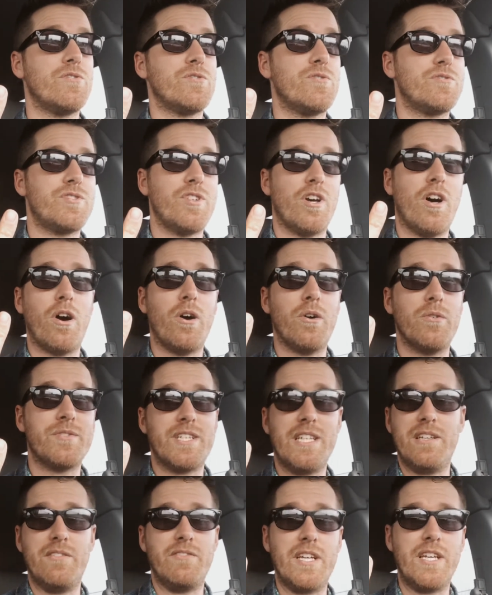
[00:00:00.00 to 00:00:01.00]
So
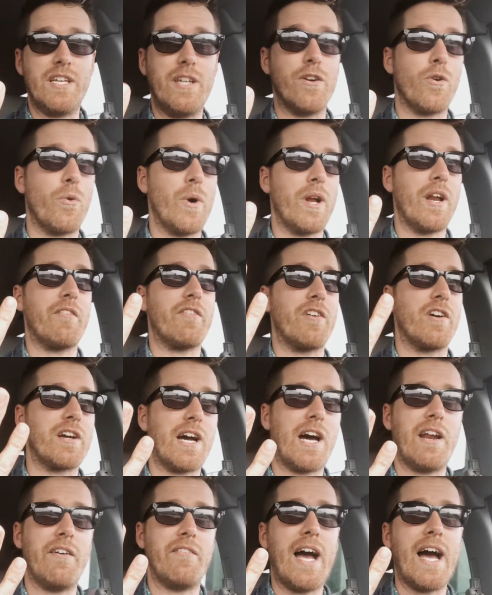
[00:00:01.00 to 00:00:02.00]
TV or whatever
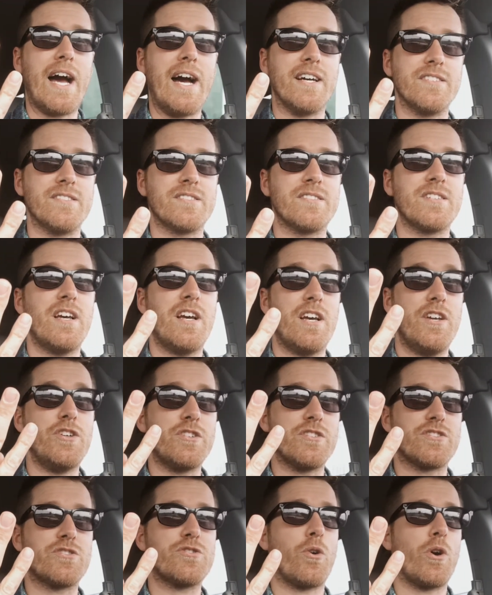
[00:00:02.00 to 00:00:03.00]
kind of ads, you
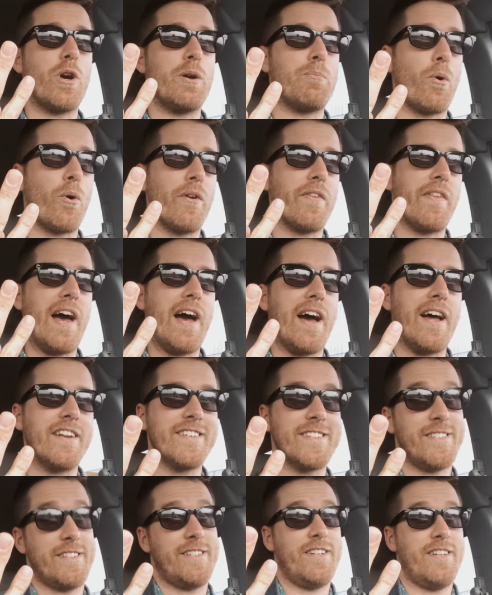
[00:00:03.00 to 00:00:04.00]
can storyboard that.
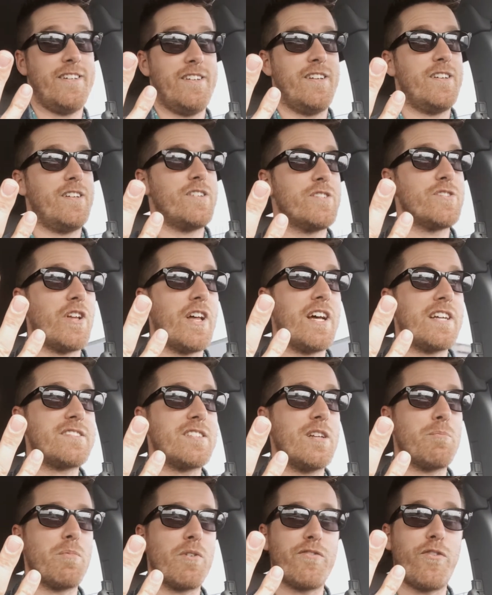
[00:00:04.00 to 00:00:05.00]
So that's
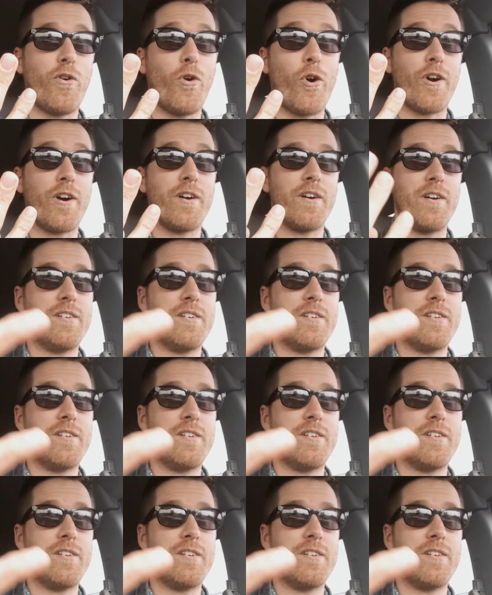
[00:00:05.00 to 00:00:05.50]
number 4.